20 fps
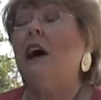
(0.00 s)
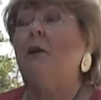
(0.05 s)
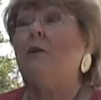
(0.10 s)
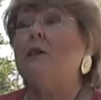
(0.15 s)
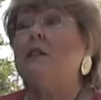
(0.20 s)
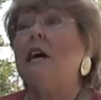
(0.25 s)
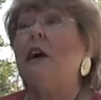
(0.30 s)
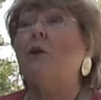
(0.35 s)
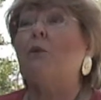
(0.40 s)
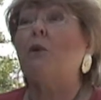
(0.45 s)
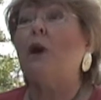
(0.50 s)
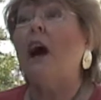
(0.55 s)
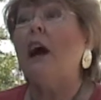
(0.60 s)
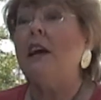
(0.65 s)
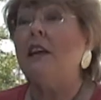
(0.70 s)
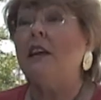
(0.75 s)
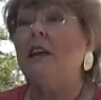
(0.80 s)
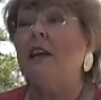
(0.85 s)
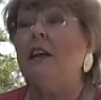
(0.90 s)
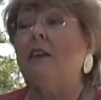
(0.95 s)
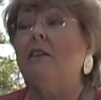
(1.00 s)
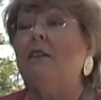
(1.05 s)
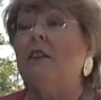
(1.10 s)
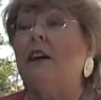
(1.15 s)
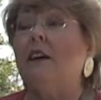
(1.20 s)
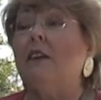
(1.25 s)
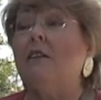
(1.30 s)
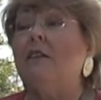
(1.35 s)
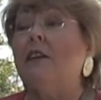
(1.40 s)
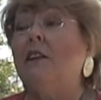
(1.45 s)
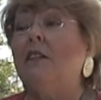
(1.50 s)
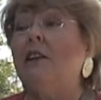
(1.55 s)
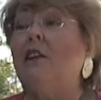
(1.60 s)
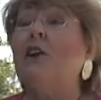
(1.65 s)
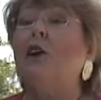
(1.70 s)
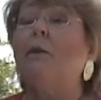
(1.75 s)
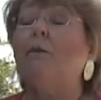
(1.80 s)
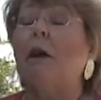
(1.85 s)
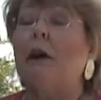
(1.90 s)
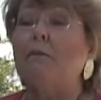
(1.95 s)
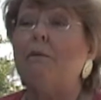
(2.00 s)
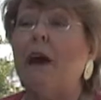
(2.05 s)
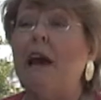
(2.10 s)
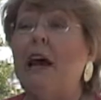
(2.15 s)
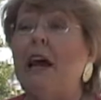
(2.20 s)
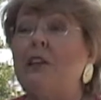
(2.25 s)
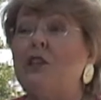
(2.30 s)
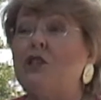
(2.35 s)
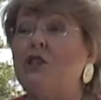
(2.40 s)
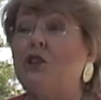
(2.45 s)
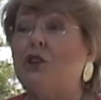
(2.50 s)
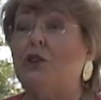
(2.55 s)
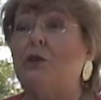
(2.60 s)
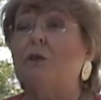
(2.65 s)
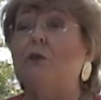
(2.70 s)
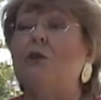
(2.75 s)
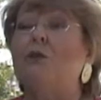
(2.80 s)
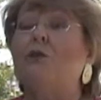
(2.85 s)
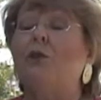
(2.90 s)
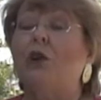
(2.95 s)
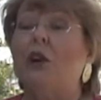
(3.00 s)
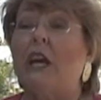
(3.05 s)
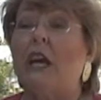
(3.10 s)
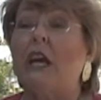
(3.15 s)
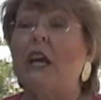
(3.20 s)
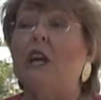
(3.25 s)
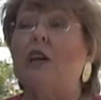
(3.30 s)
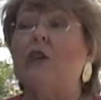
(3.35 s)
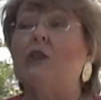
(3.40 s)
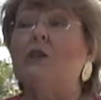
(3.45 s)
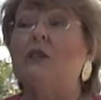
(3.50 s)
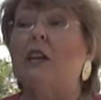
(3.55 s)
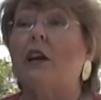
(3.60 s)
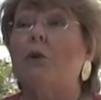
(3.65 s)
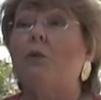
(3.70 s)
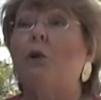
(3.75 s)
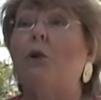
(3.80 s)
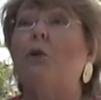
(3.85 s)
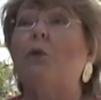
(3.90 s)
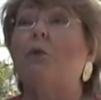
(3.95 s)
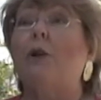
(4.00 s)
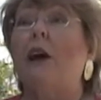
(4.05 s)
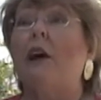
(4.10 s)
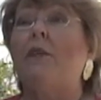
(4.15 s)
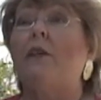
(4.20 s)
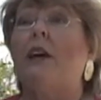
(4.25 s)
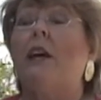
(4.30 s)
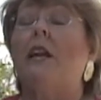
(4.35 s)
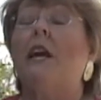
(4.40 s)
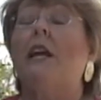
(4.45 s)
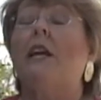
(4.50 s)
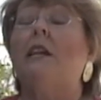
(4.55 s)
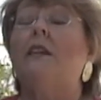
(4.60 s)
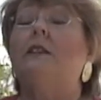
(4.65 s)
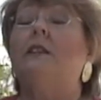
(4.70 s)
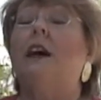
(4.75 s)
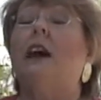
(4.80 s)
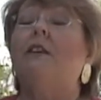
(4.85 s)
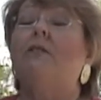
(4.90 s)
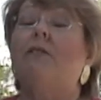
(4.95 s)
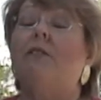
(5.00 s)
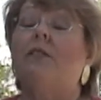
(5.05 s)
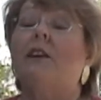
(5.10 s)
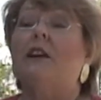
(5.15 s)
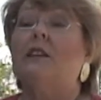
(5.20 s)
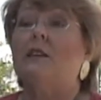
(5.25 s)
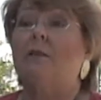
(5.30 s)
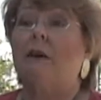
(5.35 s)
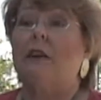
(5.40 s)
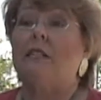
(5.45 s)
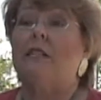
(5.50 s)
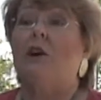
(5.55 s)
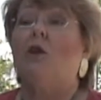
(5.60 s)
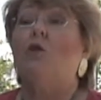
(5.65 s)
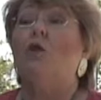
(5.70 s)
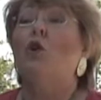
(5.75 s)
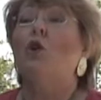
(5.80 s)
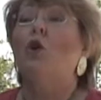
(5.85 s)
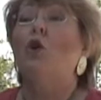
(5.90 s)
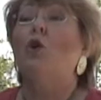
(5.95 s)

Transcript: I was out riding in the in the nearby pasture and it was 40 acres and I rode around that and I could, I thought to myself,